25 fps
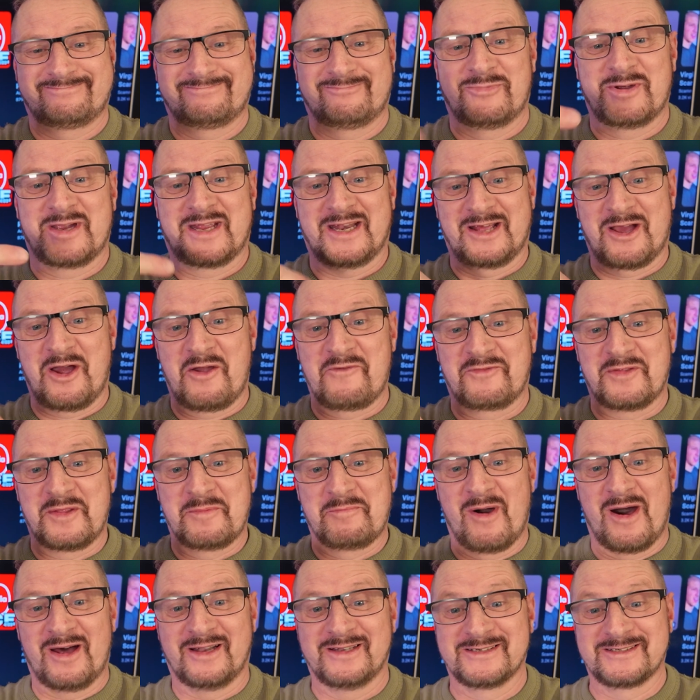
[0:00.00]
We're going to go for
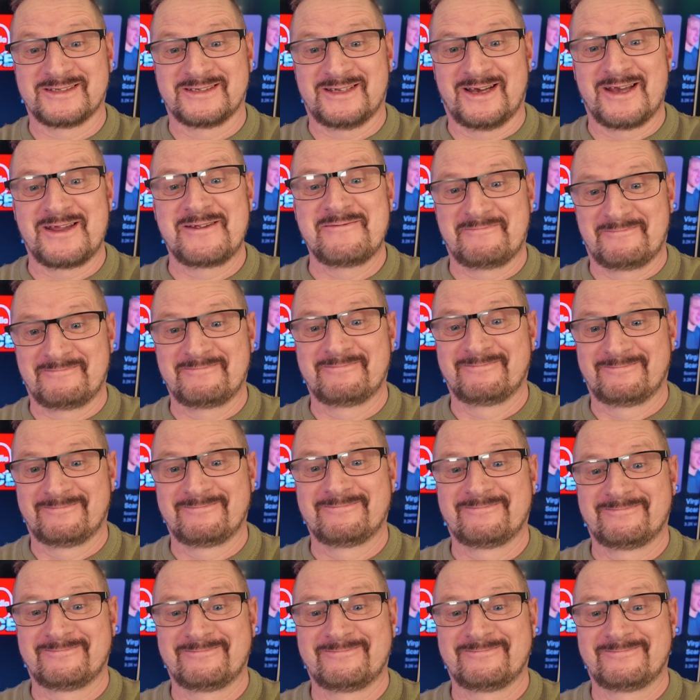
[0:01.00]
the button today.
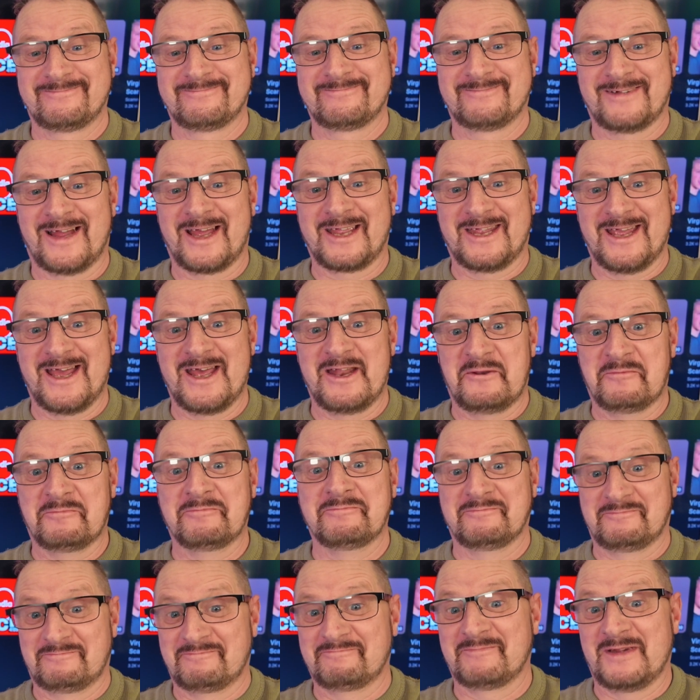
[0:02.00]
Again.
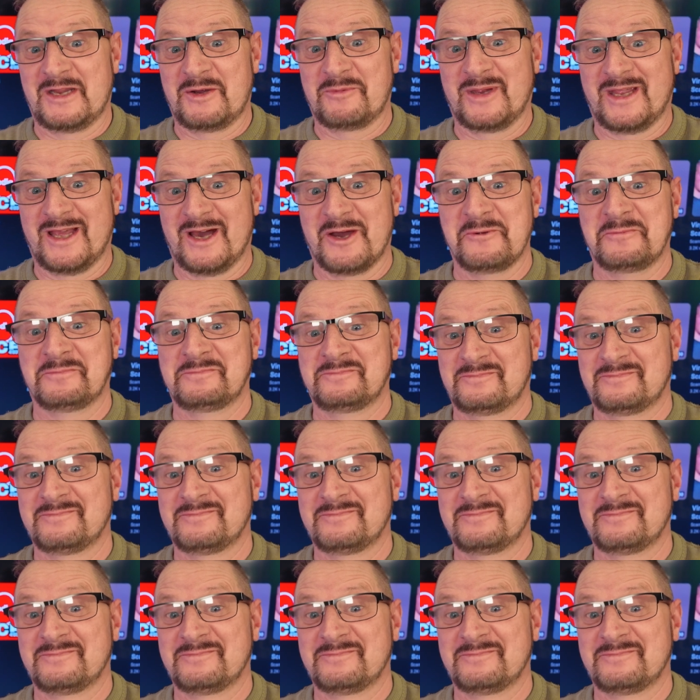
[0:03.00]
Here we go.